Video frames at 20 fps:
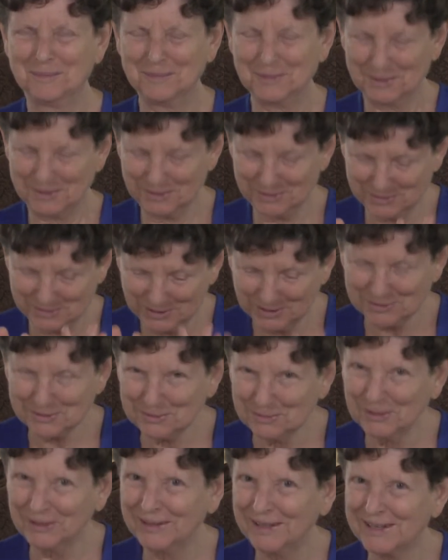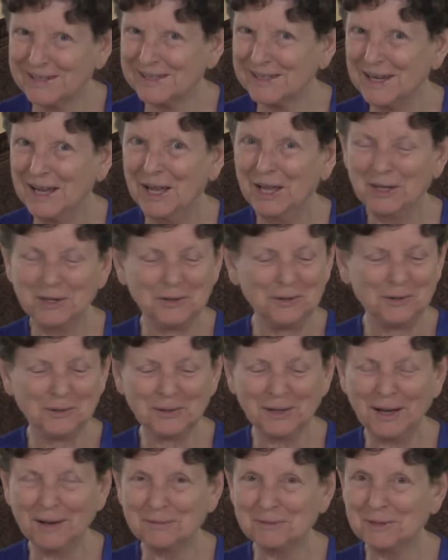to just realize you don't
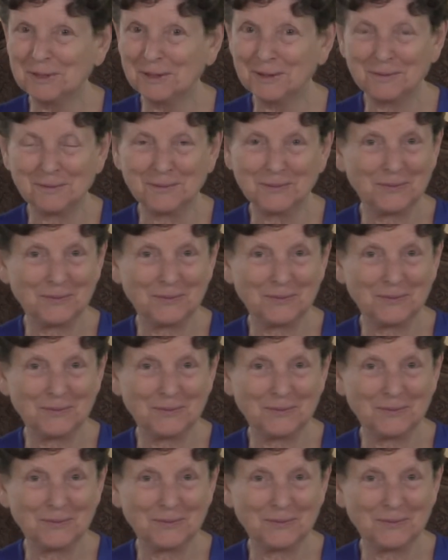have to